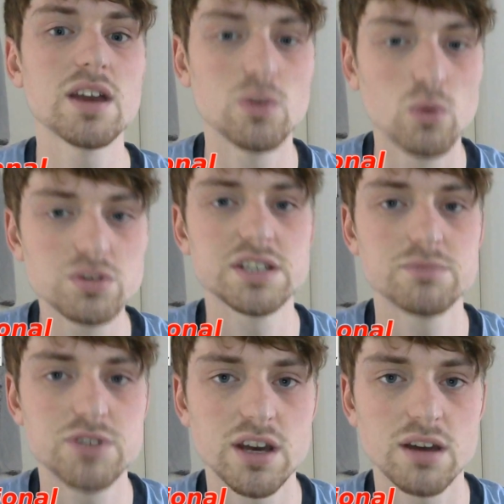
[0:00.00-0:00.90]
in
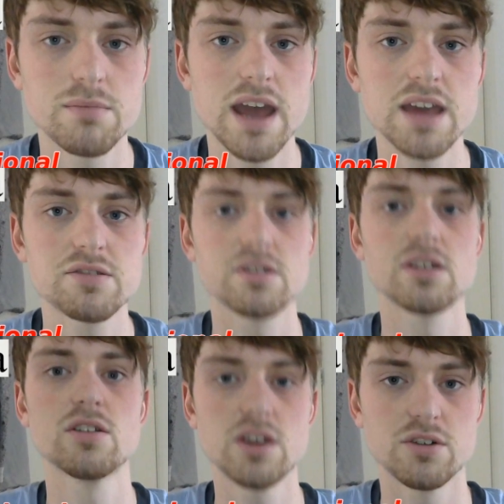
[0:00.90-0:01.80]
autism term makes
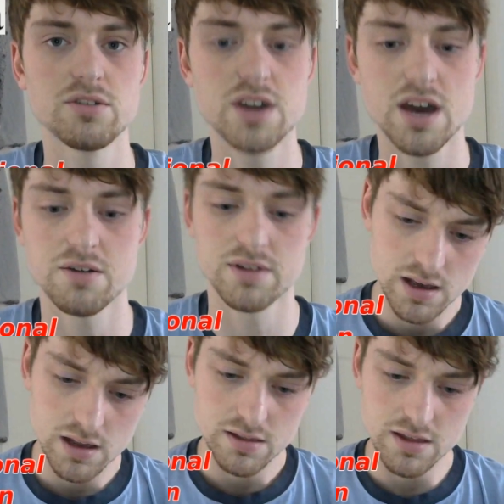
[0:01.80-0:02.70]
the unknown.
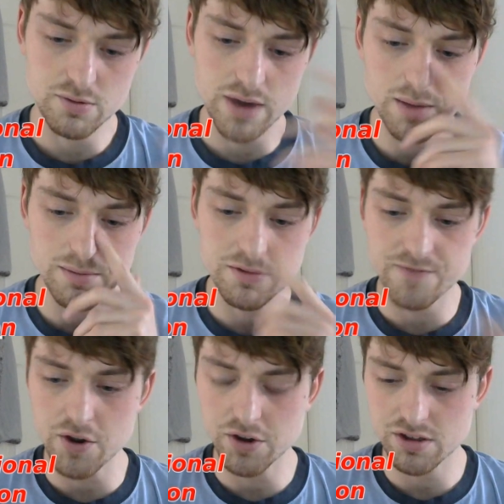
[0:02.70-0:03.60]
This will help them to
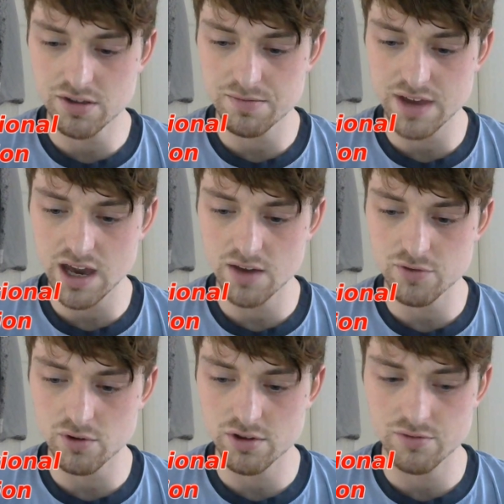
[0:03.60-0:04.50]
focus
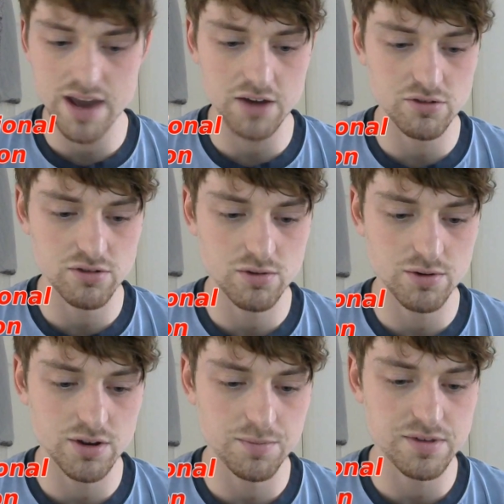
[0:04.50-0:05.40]
themselves, or as a reaction to
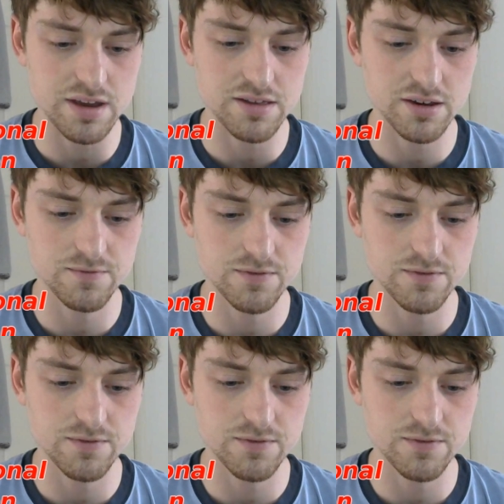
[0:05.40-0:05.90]
an upsetting and